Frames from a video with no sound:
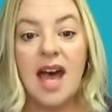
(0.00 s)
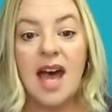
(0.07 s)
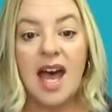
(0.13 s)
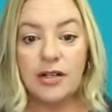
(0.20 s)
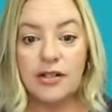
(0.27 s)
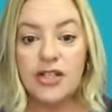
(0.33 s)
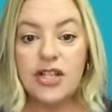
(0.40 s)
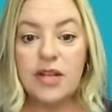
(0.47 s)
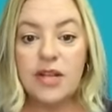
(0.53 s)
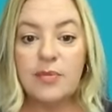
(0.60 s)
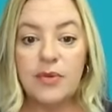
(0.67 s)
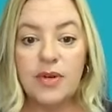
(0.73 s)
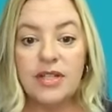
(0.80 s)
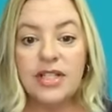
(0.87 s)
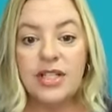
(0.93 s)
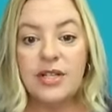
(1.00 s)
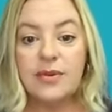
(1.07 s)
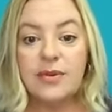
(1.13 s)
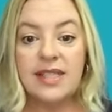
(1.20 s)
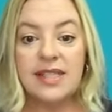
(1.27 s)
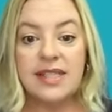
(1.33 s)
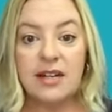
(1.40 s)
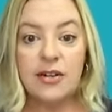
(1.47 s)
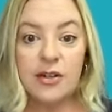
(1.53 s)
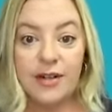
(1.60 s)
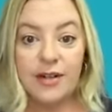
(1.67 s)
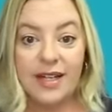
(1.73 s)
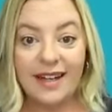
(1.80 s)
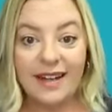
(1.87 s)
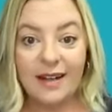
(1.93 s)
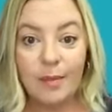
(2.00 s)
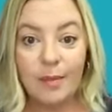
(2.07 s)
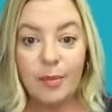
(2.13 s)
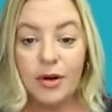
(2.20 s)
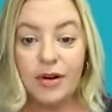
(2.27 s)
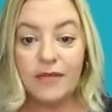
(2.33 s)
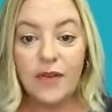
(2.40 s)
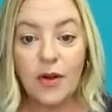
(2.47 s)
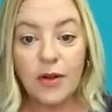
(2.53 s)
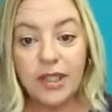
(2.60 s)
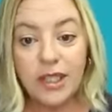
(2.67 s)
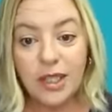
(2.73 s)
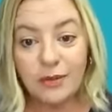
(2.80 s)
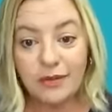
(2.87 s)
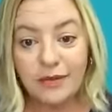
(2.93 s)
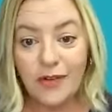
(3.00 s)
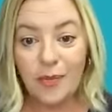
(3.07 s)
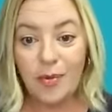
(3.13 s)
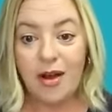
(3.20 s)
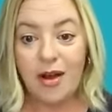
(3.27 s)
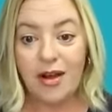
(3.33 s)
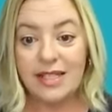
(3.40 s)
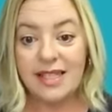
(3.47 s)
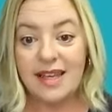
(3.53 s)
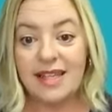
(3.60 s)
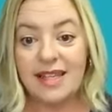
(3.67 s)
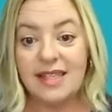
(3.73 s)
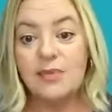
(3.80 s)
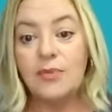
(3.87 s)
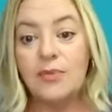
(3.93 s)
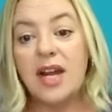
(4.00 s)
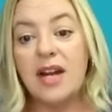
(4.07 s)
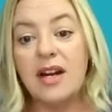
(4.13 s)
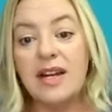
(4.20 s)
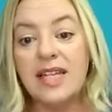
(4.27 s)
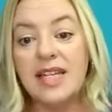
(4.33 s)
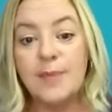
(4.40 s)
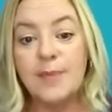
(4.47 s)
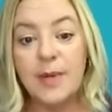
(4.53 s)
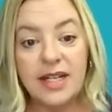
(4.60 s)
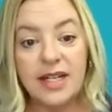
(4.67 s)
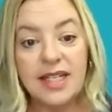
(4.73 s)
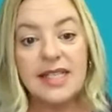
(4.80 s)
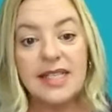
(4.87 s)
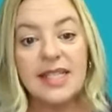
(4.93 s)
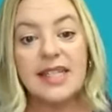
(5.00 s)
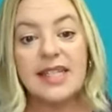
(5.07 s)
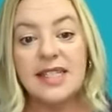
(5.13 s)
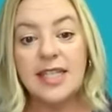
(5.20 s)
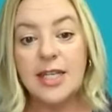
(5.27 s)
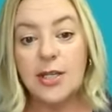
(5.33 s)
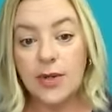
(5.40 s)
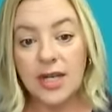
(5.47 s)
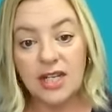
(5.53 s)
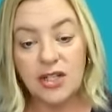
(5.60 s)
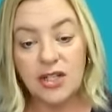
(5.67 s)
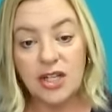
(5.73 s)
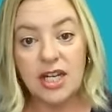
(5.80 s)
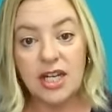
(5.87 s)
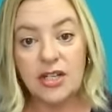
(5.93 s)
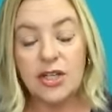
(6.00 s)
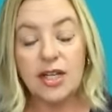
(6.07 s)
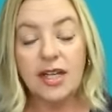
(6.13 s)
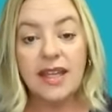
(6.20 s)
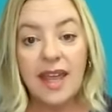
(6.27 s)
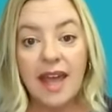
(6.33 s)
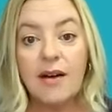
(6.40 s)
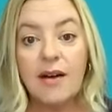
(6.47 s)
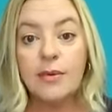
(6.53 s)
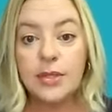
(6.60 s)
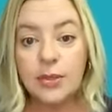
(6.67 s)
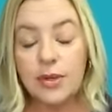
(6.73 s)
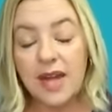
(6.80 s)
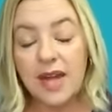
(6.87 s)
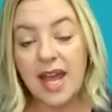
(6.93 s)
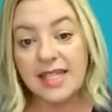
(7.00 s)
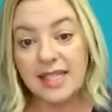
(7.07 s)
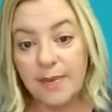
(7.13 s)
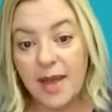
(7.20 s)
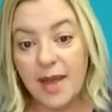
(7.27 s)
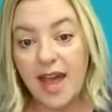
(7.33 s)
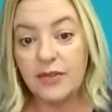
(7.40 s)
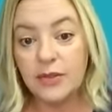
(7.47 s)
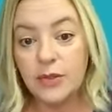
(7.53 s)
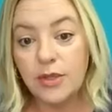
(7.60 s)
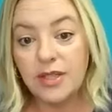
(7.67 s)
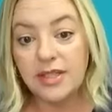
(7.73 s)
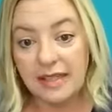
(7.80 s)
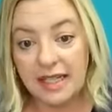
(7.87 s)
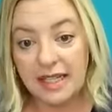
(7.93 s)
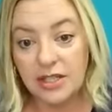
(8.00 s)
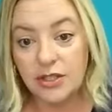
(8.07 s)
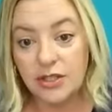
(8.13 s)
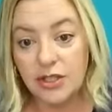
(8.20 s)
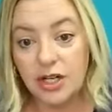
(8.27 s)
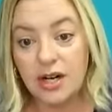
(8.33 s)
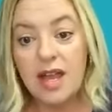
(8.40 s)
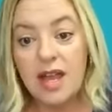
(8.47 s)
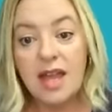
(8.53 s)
I urge the board to consider creating a portfolio review process where experience and continuing education count to, as a path towards licensure.